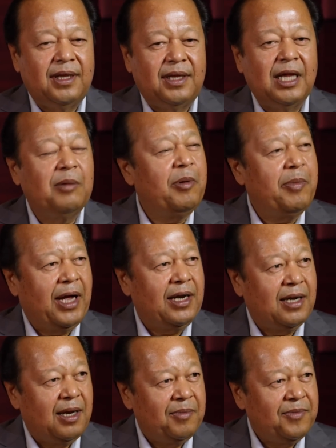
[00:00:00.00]
There'll be bad
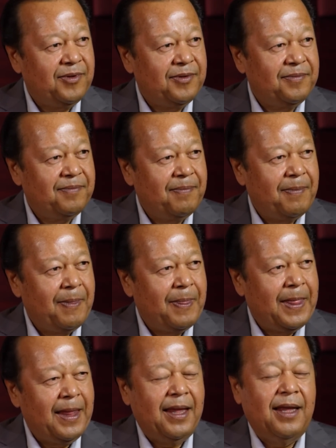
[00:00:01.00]
times.
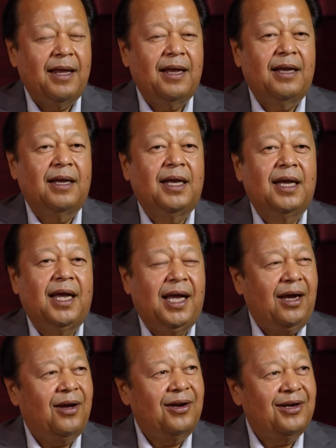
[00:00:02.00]

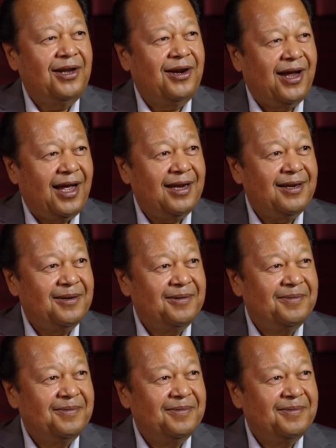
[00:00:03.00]
Hang on to your hat.